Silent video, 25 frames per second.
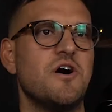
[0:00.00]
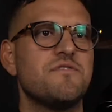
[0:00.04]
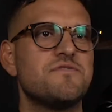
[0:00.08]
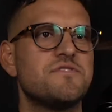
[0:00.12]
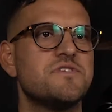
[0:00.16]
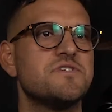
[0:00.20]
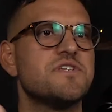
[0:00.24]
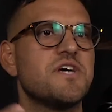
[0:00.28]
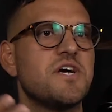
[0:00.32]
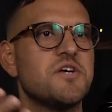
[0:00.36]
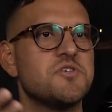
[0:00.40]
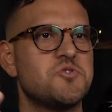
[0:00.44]

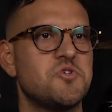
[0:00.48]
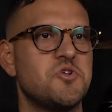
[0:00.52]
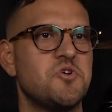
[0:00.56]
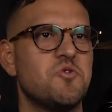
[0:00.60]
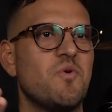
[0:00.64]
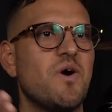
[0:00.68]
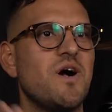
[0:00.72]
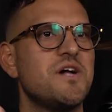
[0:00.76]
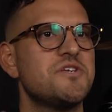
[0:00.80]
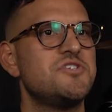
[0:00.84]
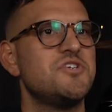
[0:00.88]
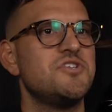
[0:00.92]
oftentimes when
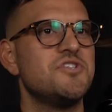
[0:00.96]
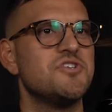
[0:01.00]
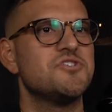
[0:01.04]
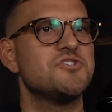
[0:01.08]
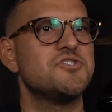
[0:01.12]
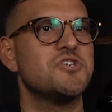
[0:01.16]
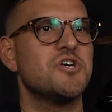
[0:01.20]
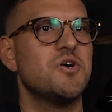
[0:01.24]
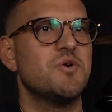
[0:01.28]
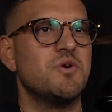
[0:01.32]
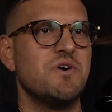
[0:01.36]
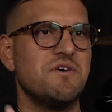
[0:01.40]
you're watching the
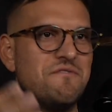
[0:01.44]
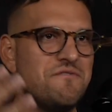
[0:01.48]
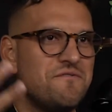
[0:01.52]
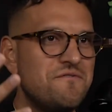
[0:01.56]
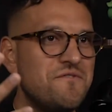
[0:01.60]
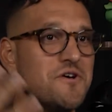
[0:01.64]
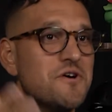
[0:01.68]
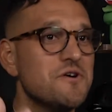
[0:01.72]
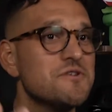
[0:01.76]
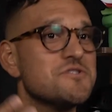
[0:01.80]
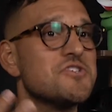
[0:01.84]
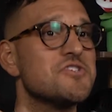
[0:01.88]
show, it
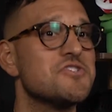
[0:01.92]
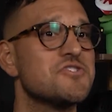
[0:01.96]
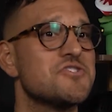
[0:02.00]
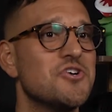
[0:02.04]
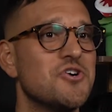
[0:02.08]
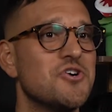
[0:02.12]
feels as